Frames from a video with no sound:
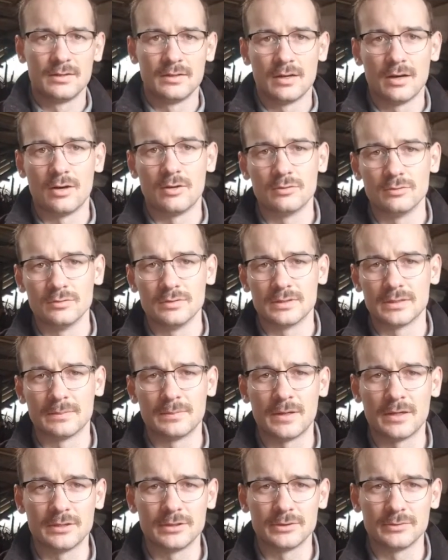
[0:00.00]
holes to
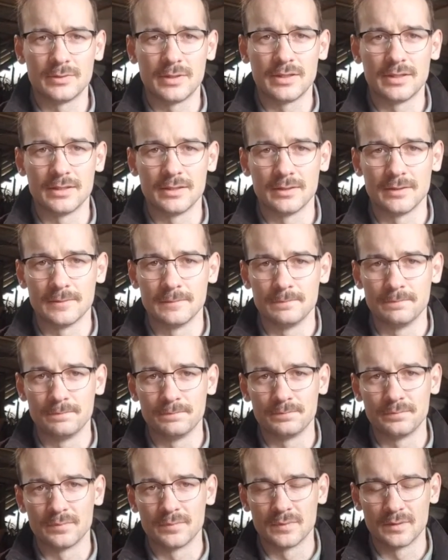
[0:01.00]
punch where the,
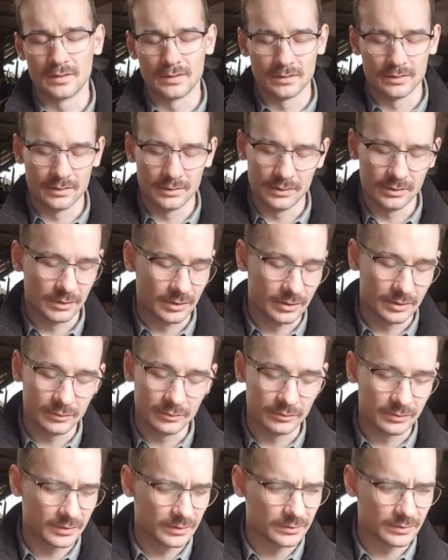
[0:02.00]
you know,
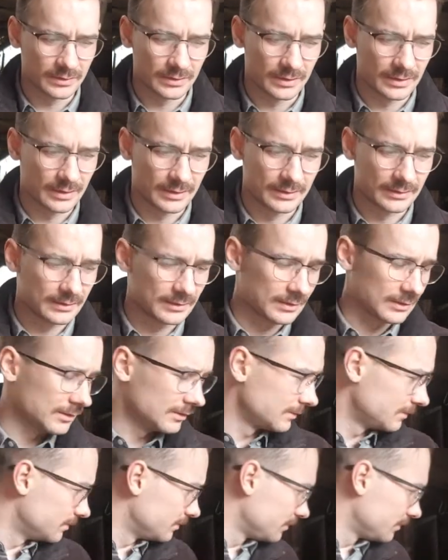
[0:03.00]
all sorts of things. So